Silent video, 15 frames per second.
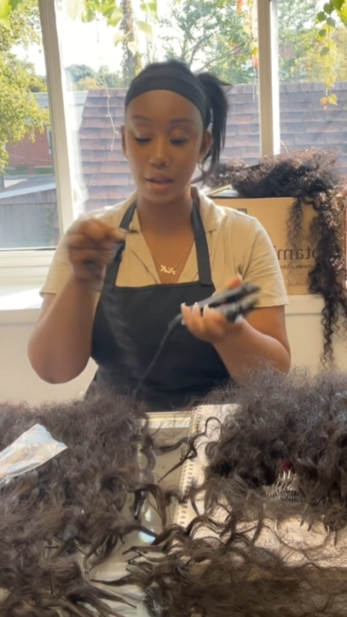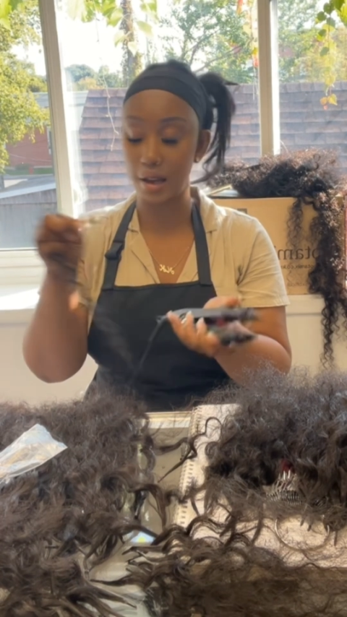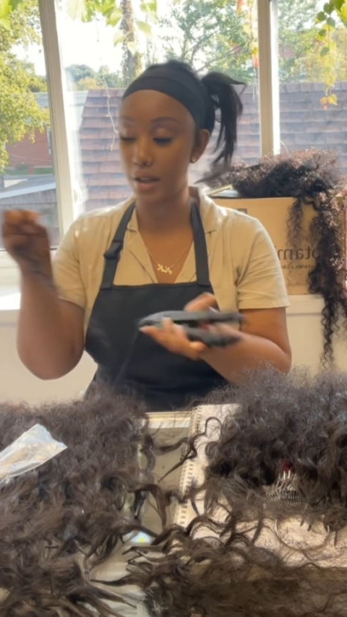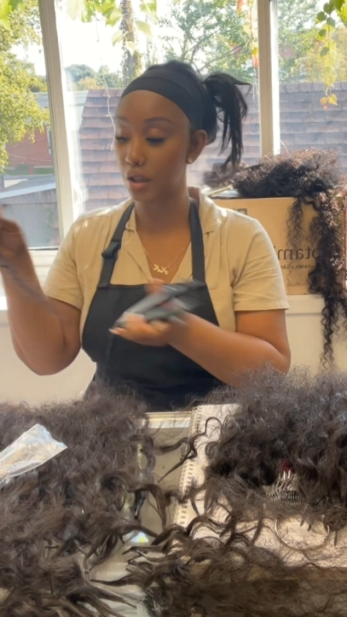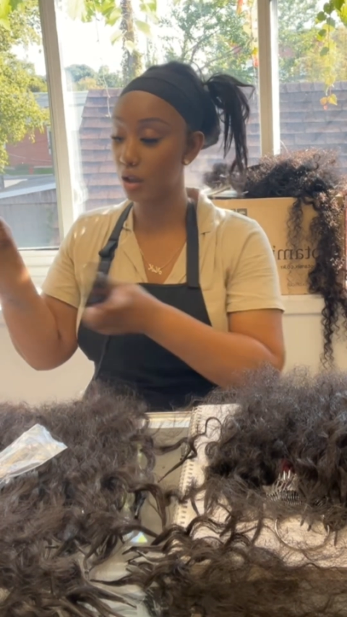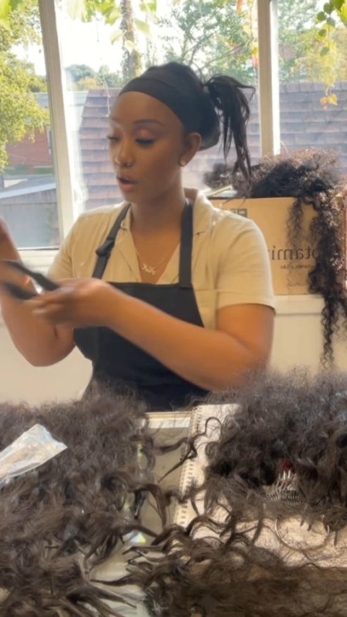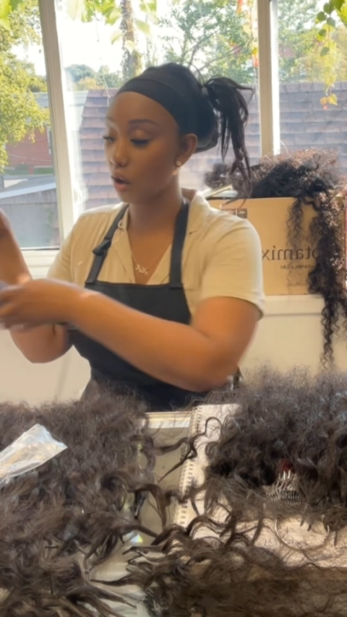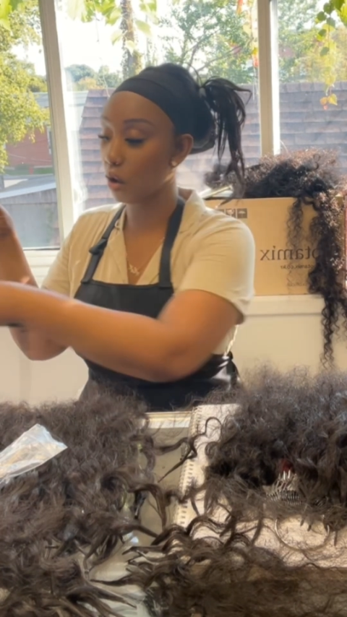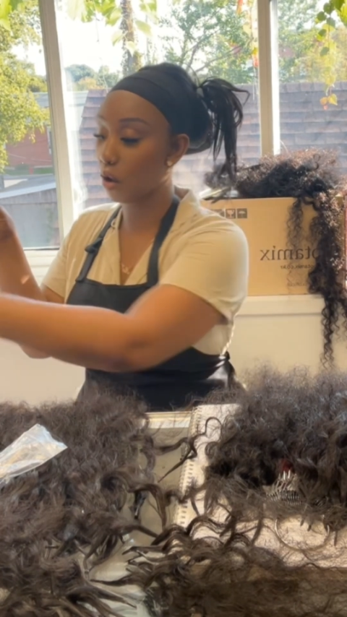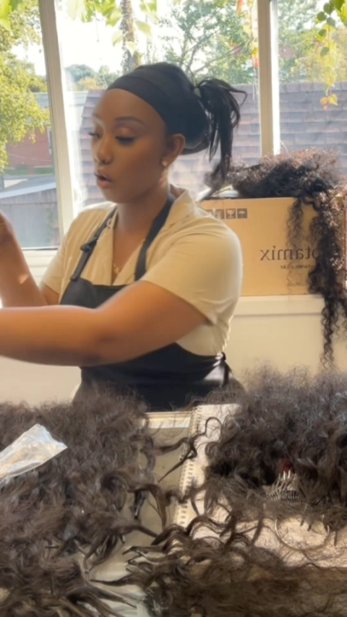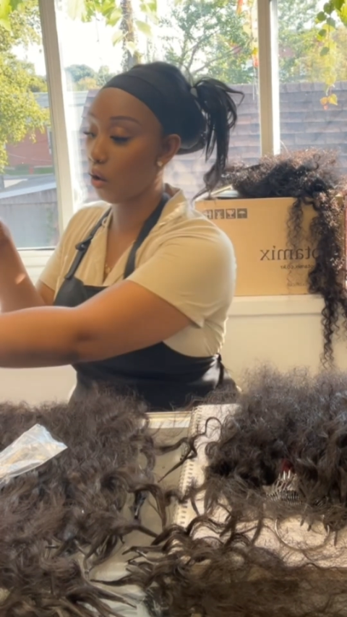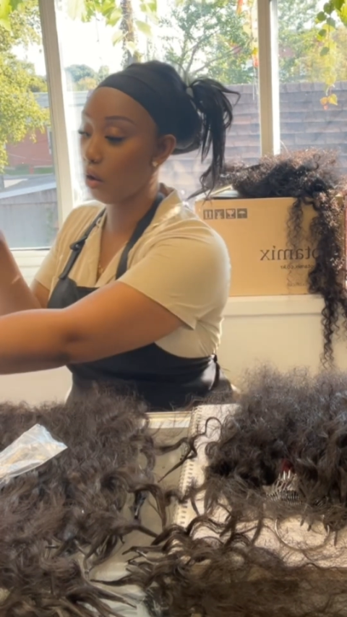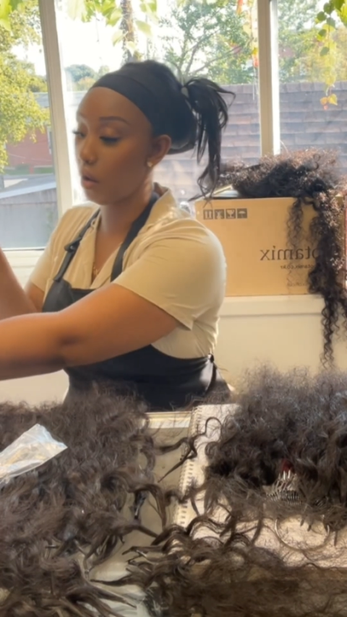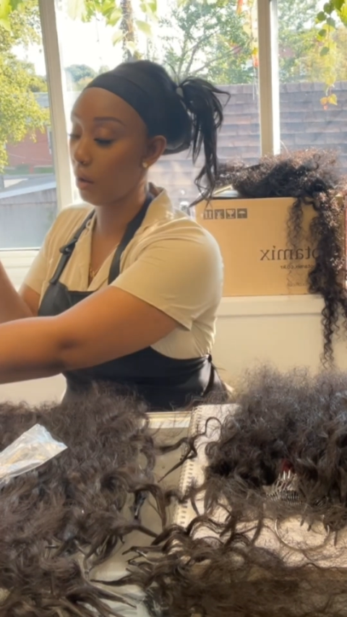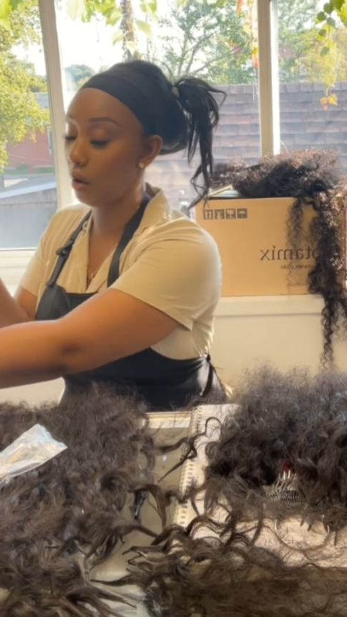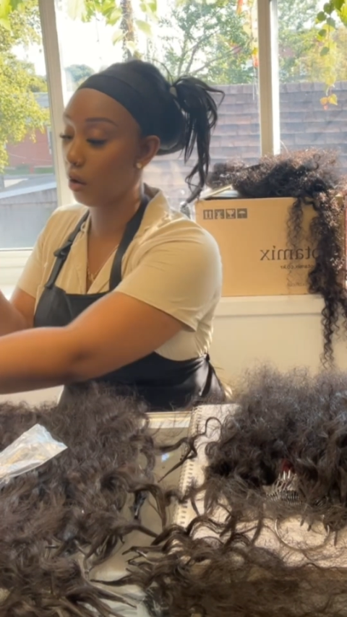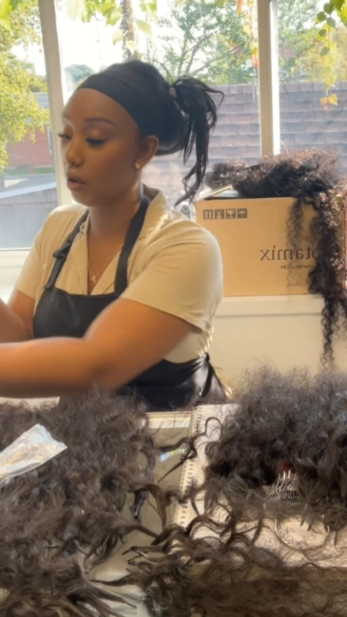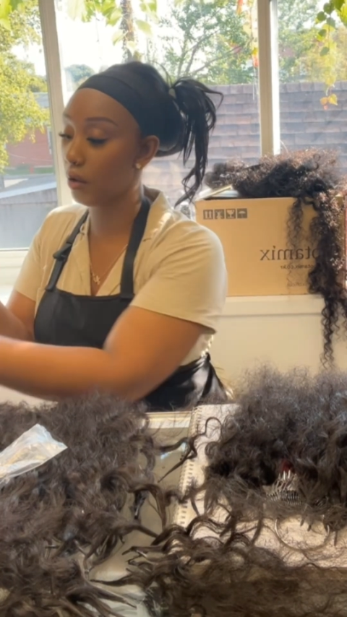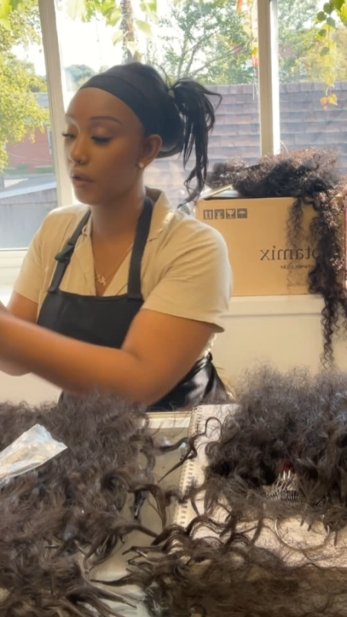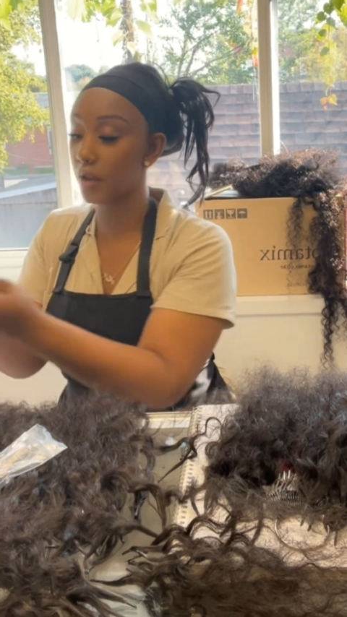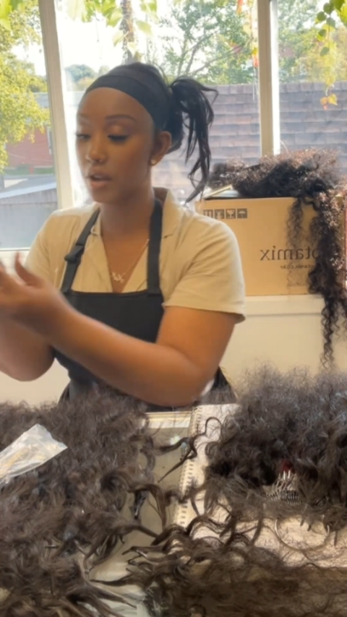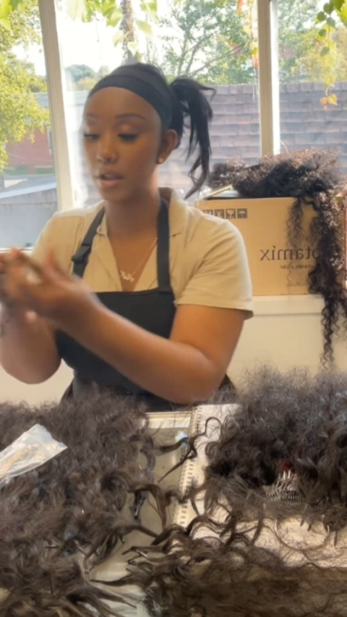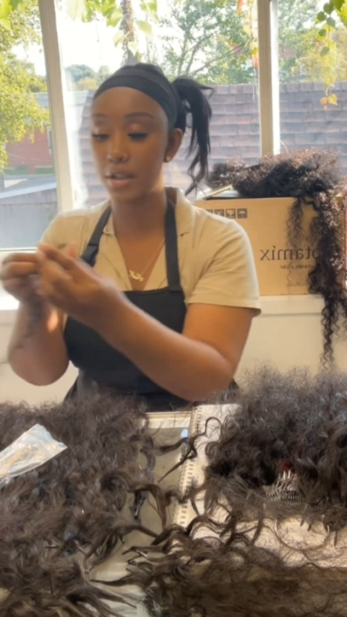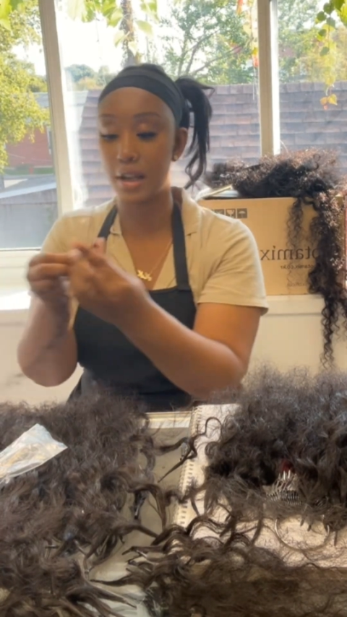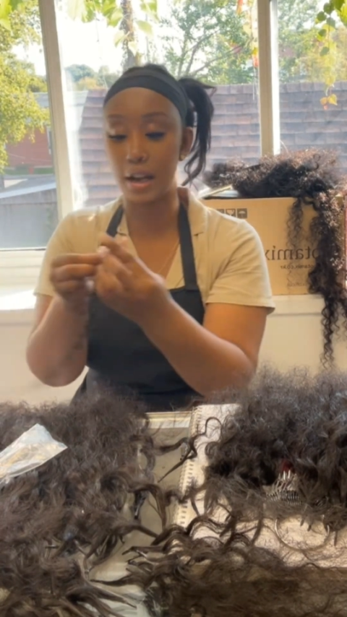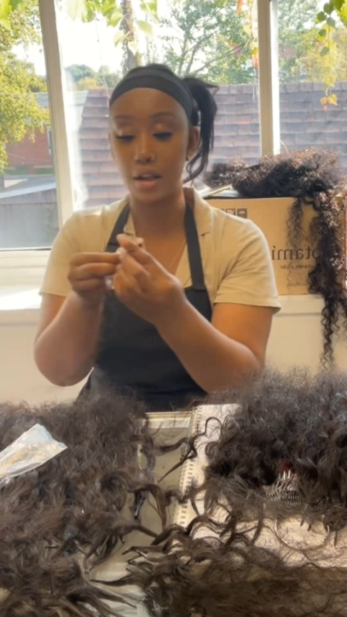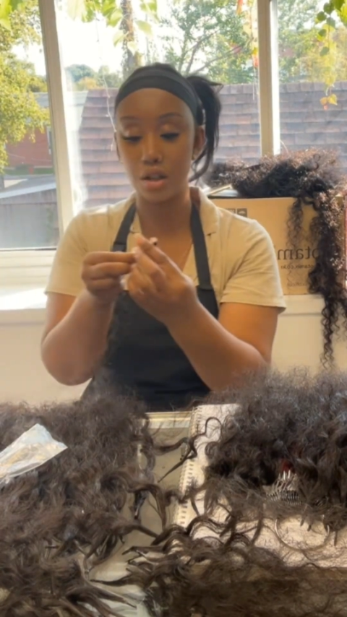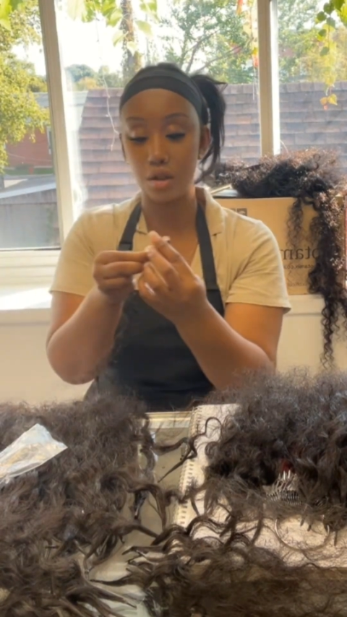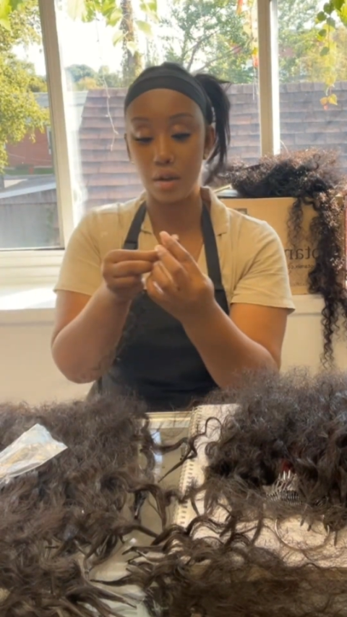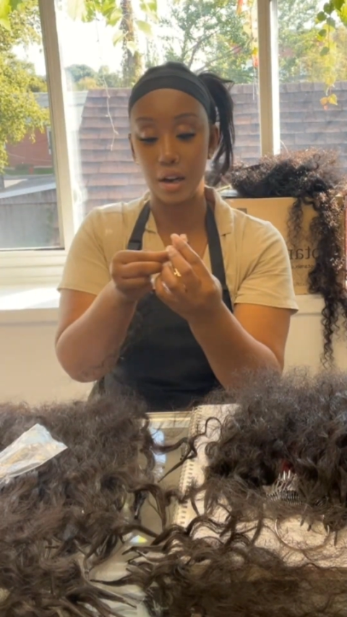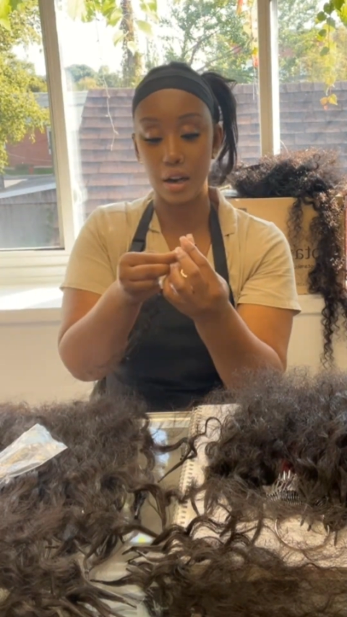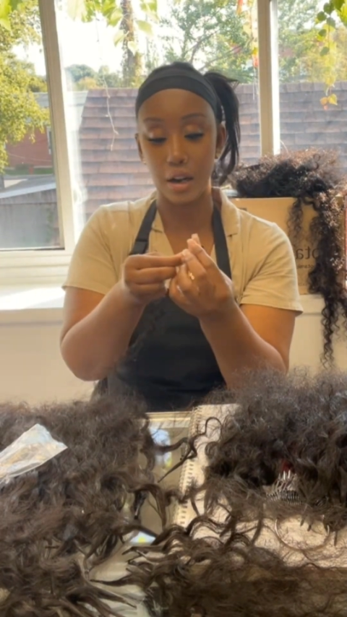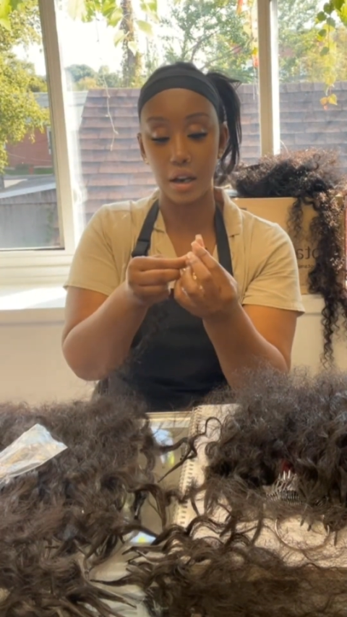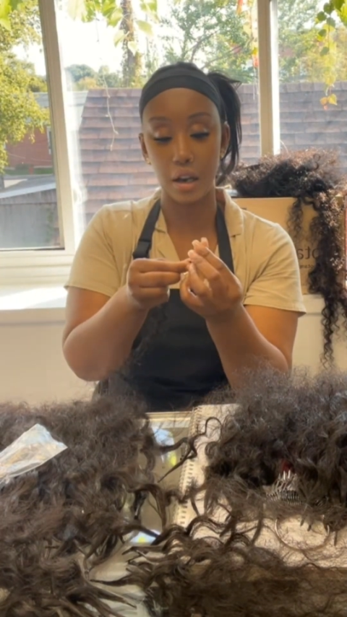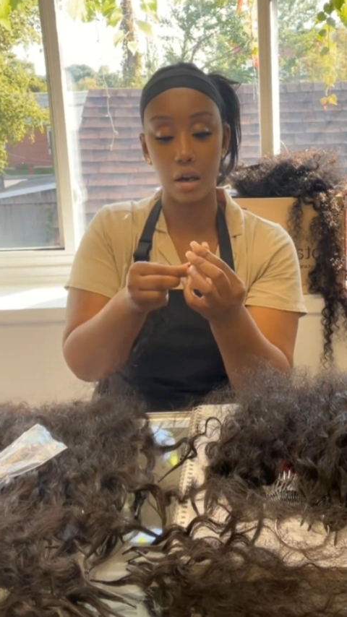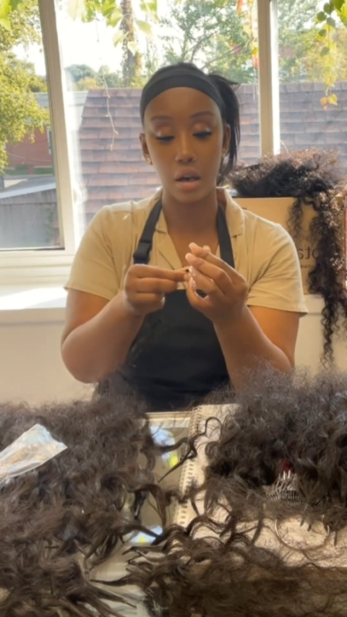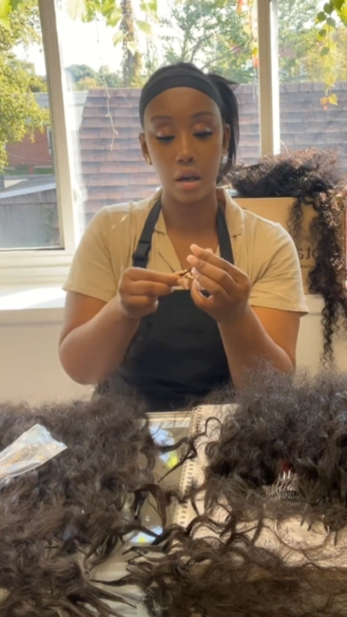it's oversaturated.